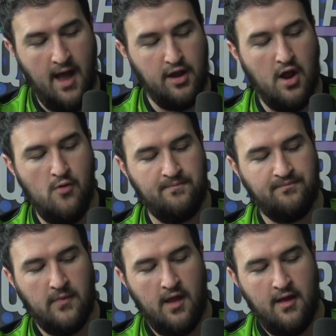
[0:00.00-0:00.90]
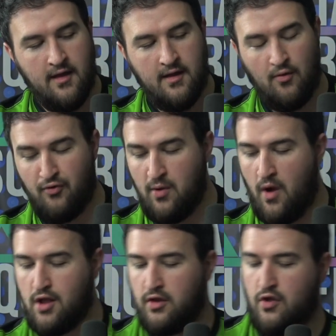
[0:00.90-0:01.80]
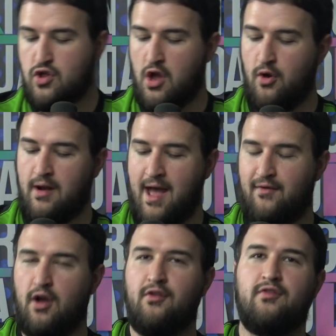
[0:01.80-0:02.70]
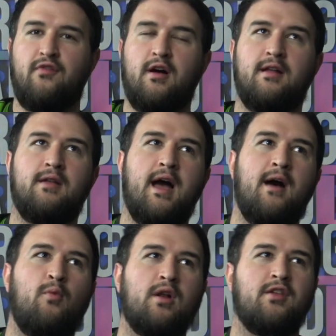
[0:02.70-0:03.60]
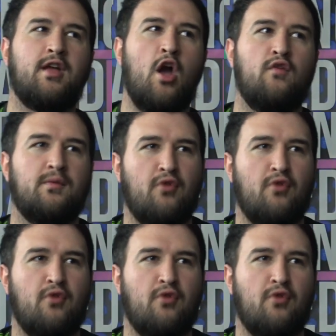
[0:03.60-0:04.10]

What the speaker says: You know, rewatching the show and having all this fun, one of the COVID